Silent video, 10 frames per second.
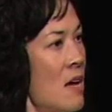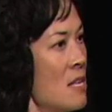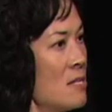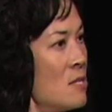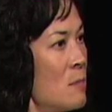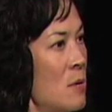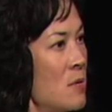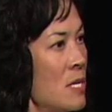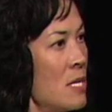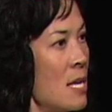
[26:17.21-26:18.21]

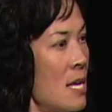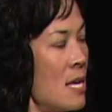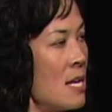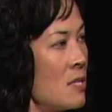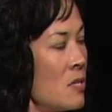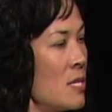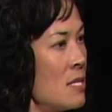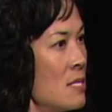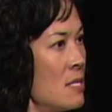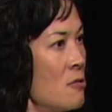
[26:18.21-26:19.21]
unspoken, little
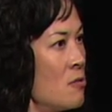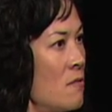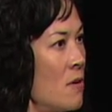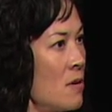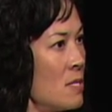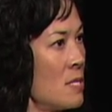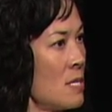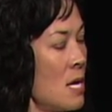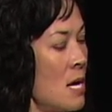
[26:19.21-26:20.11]
hidden secret of ours.